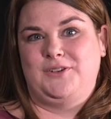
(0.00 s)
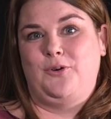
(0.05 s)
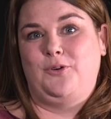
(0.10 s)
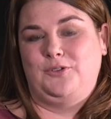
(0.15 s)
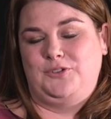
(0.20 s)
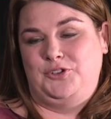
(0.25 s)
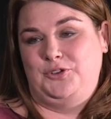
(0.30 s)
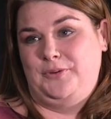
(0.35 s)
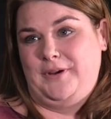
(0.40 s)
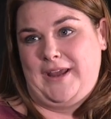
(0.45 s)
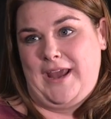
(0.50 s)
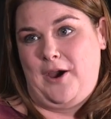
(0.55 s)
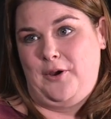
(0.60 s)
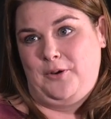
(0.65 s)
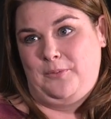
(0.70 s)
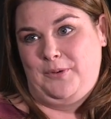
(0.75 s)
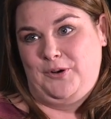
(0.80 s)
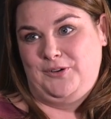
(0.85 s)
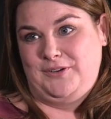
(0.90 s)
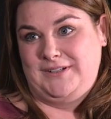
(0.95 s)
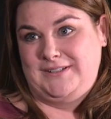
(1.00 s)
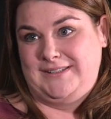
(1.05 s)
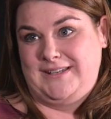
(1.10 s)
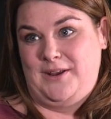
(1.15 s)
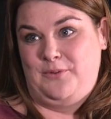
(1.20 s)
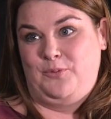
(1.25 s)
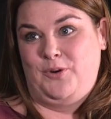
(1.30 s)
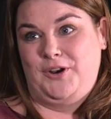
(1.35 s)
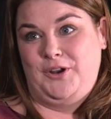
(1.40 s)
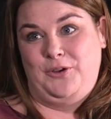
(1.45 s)
holds you accountable to
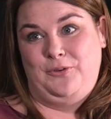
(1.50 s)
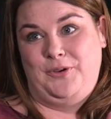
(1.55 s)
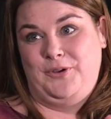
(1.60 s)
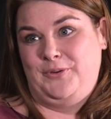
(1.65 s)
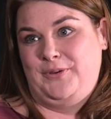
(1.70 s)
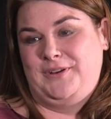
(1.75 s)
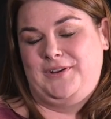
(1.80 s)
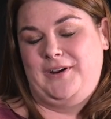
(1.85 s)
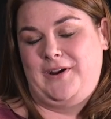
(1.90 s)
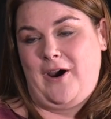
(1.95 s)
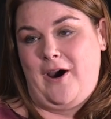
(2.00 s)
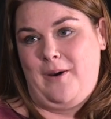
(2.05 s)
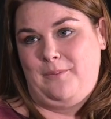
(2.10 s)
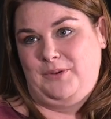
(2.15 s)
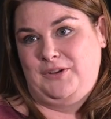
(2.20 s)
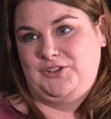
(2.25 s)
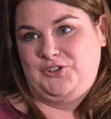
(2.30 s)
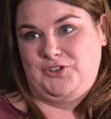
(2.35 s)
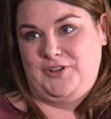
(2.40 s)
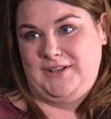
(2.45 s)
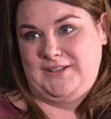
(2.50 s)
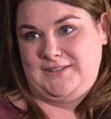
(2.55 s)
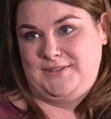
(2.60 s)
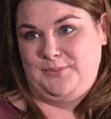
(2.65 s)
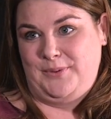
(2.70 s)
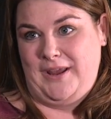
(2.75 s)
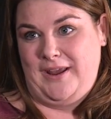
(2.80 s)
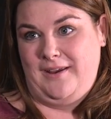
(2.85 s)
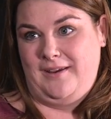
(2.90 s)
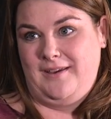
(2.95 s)
say, what are you going to accomplish this
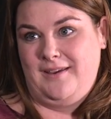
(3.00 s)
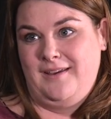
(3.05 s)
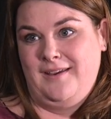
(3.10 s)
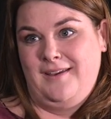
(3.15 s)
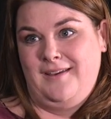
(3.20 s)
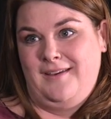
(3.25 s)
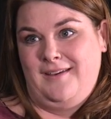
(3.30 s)
week?